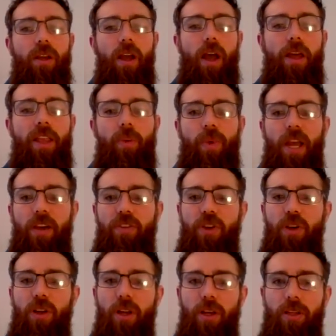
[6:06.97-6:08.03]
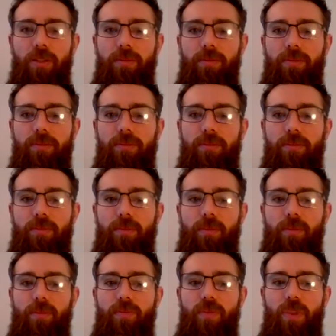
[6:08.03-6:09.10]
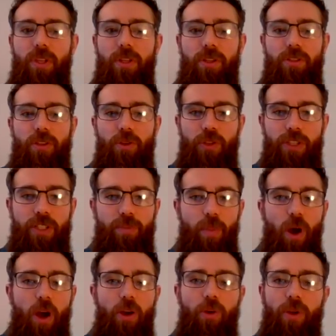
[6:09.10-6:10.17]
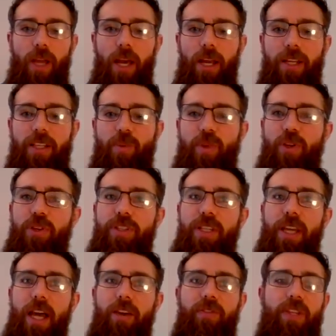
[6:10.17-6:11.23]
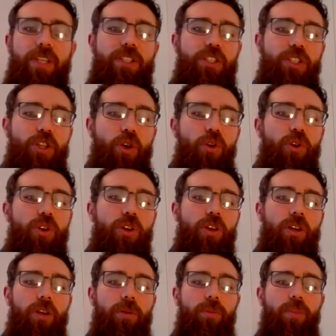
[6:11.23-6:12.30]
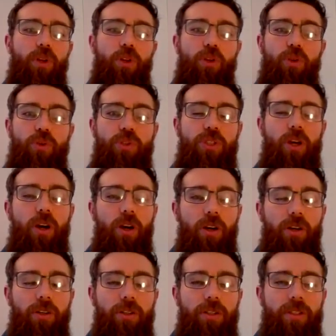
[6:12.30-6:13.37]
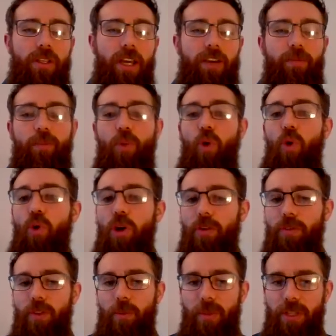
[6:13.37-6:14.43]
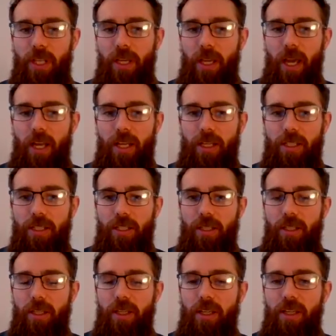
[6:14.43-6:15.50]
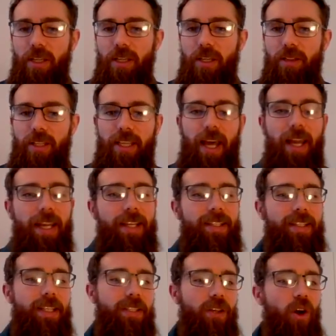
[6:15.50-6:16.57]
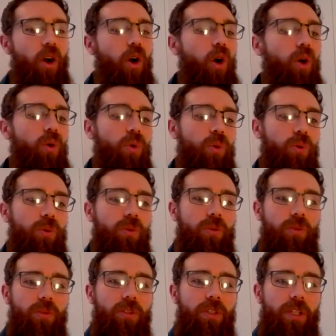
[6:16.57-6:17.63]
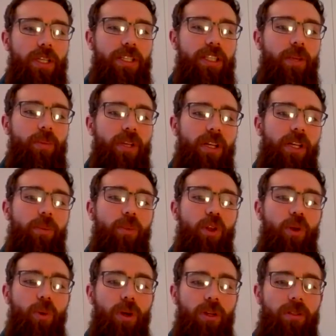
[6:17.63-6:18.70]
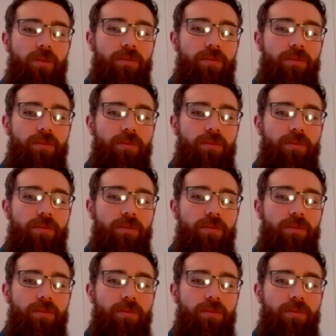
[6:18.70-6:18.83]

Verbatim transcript: And then we have colour. So the spiral galaxies, because they have these younger blue stars, they have more of them in their galaxy. The galaxy as a whole is typically bluer.